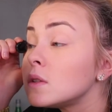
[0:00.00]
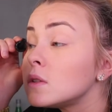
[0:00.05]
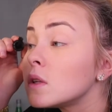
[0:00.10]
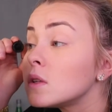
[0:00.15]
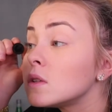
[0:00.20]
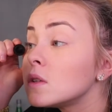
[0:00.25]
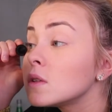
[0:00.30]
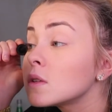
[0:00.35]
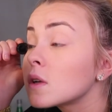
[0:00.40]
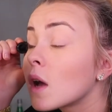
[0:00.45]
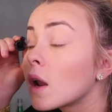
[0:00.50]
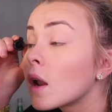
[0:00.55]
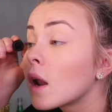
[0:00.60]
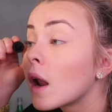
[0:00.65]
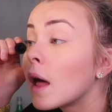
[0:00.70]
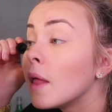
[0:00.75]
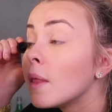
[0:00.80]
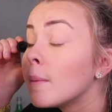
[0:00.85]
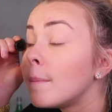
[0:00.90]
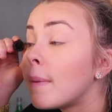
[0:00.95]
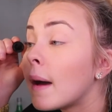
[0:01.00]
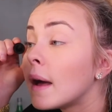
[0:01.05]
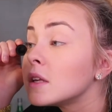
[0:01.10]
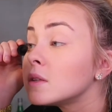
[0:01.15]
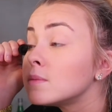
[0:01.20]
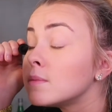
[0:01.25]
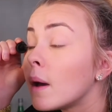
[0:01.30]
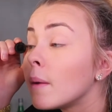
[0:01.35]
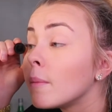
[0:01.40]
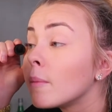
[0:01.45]
So this is kind of like the
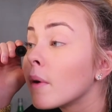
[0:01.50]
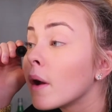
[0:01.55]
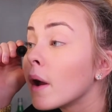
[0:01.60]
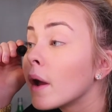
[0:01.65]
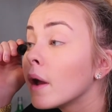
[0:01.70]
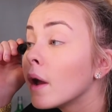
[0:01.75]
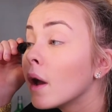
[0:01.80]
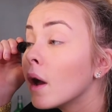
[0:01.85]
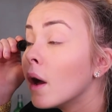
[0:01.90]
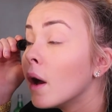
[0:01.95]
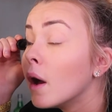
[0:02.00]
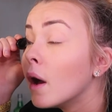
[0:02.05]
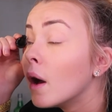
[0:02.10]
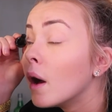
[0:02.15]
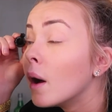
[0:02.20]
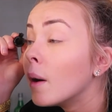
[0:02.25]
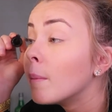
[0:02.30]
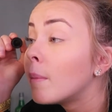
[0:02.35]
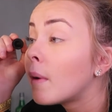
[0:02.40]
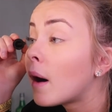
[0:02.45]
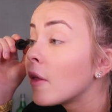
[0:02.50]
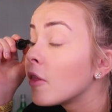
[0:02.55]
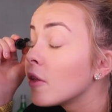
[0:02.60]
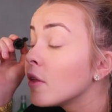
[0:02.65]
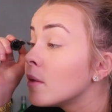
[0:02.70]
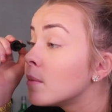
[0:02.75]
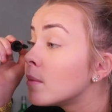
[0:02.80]
best memory, but I think the